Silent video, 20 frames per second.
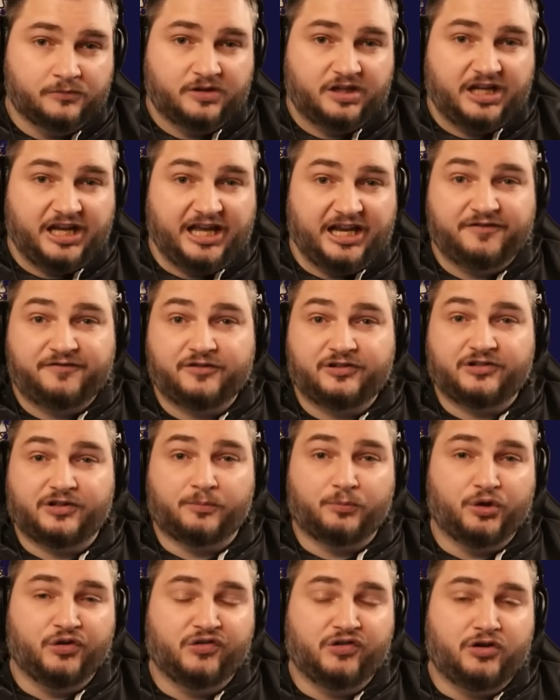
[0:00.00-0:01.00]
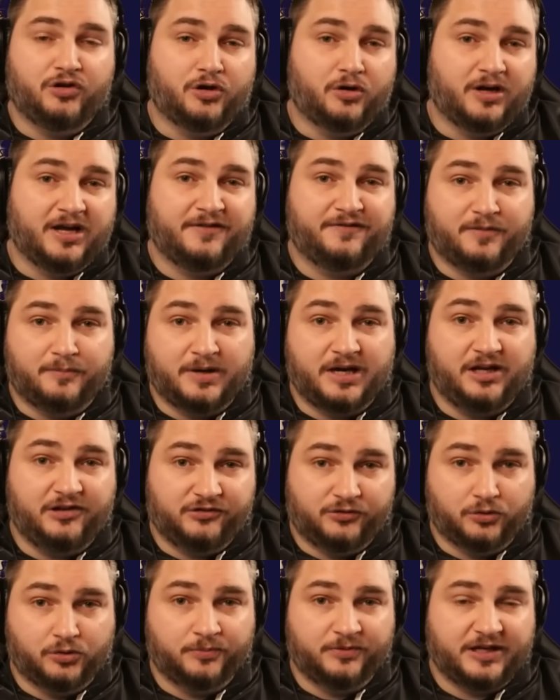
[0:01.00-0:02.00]
and if for some reason you don't have the Mighty
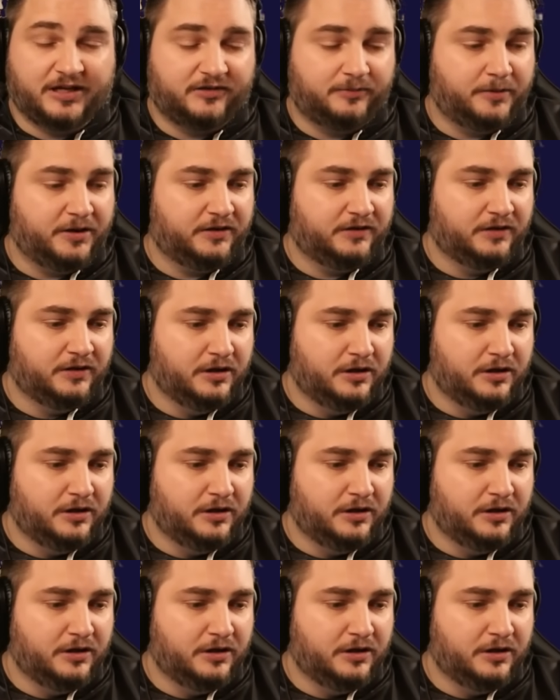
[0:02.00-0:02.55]
Storms aspect,